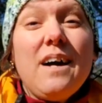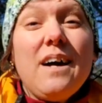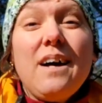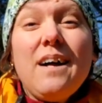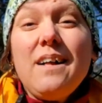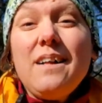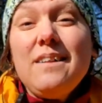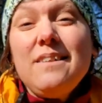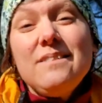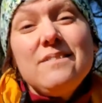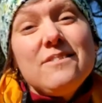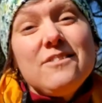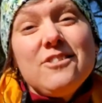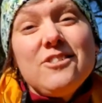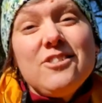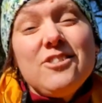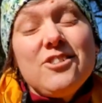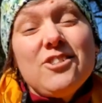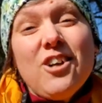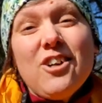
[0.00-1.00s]
I'll
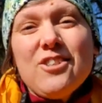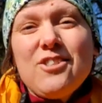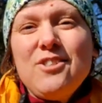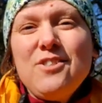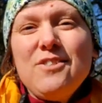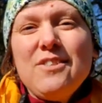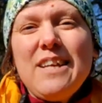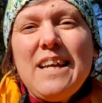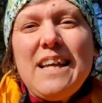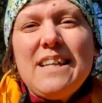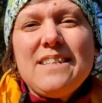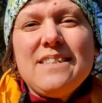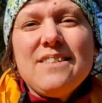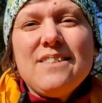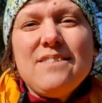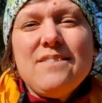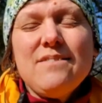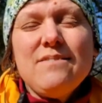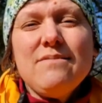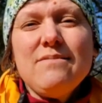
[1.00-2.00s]
talk to you
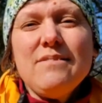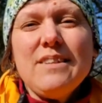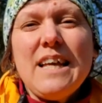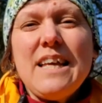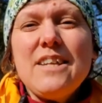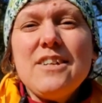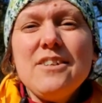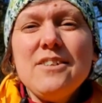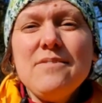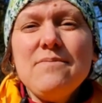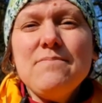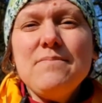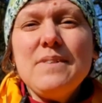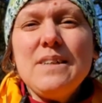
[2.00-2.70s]
again later,